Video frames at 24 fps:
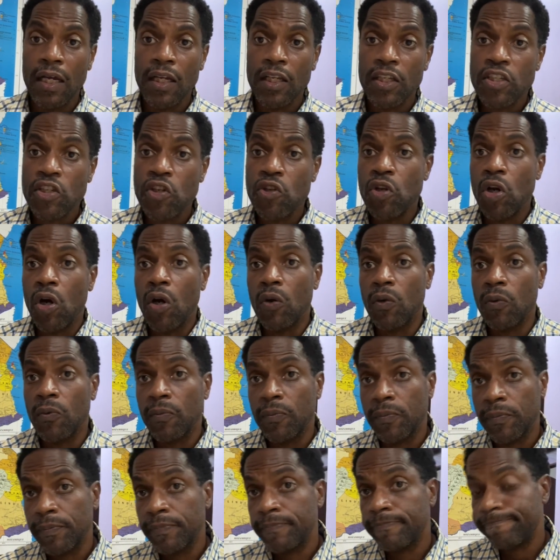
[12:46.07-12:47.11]
You
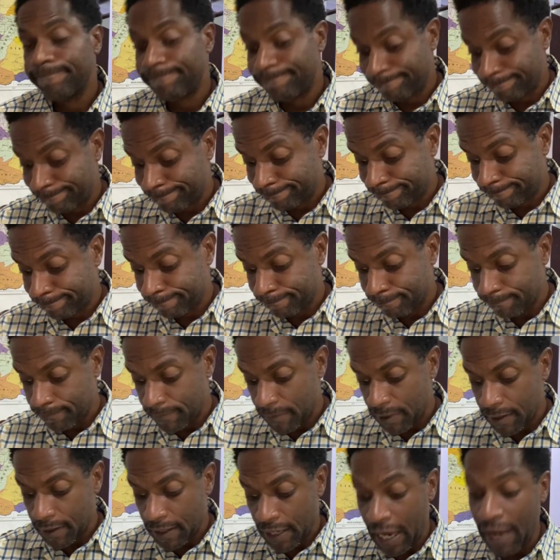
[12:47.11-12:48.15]
know,
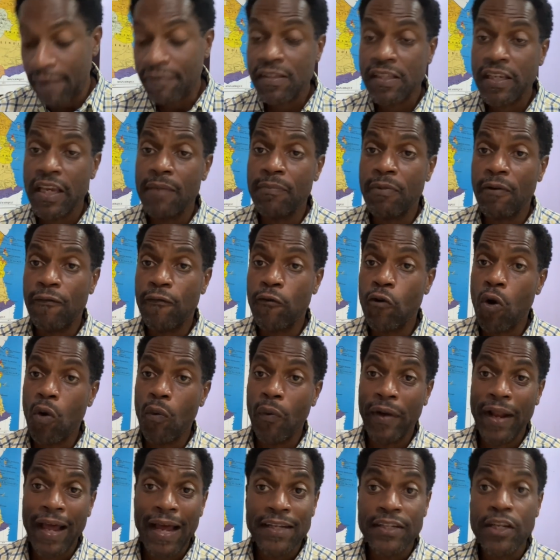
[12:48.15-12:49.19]
I've said before
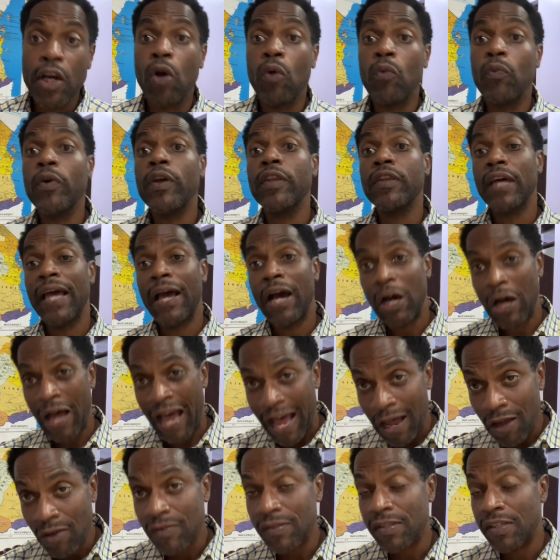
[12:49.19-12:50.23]
when I dealt with
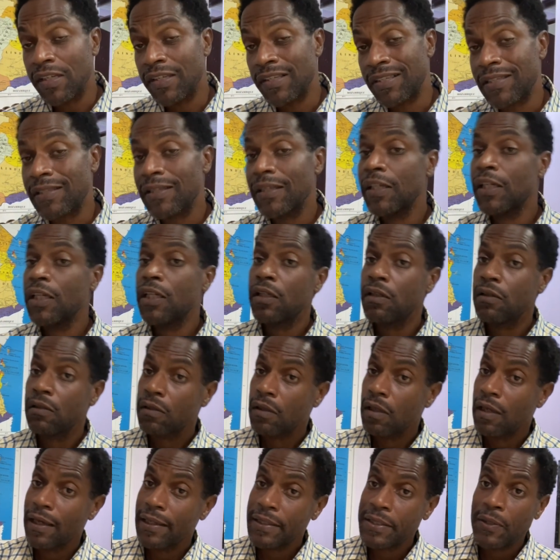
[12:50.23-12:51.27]
houses,
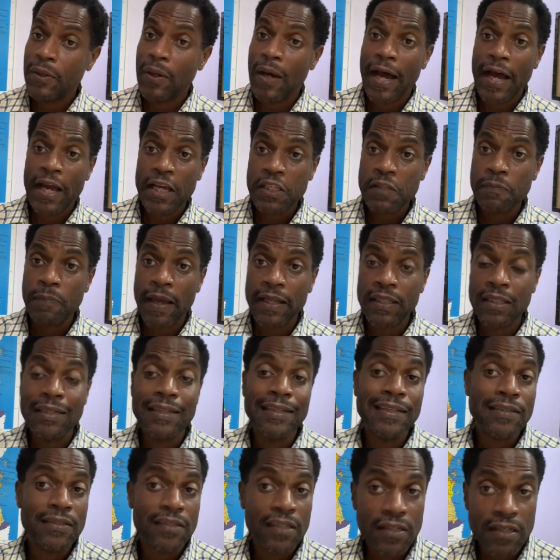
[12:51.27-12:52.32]
you know, I expect at
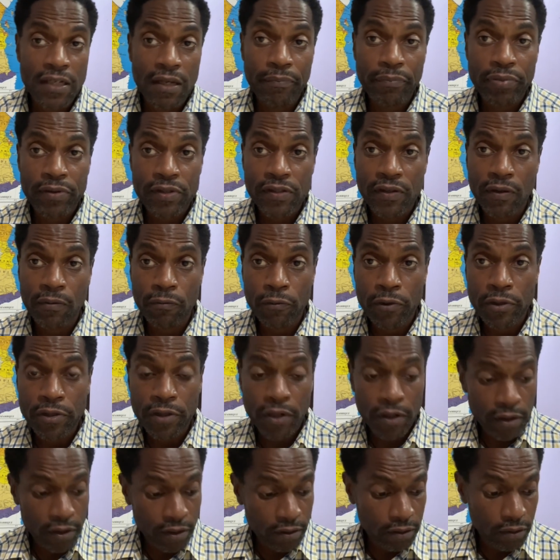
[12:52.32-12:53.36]
least a 10%
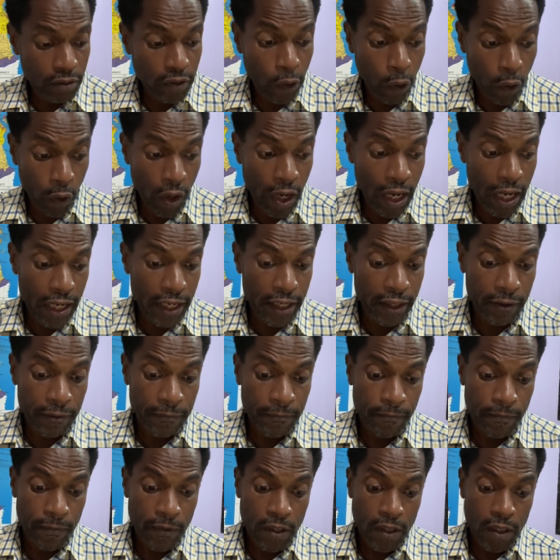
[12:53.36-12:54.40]
return or higher.
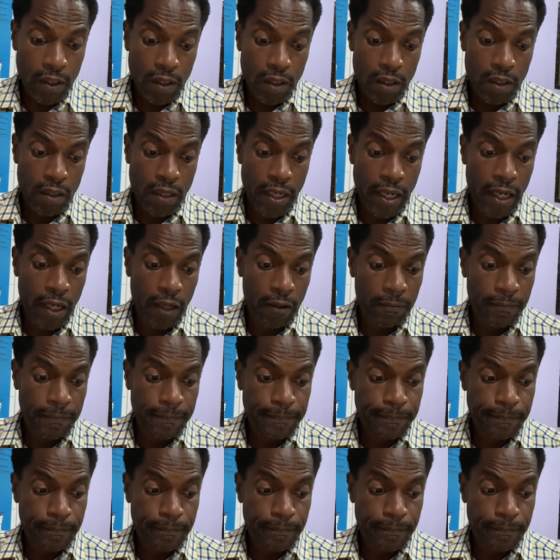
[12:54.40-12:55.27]
Now,